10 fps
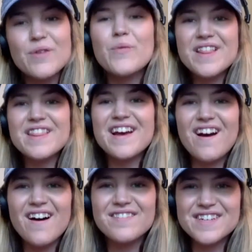When they
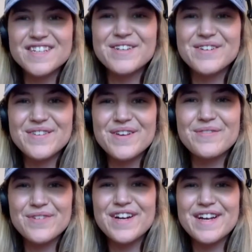offered you the
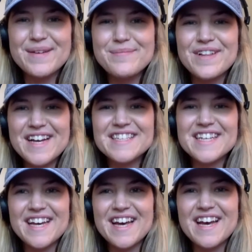free plane
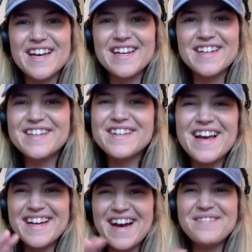ticket, you're
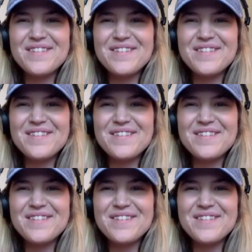like, I'm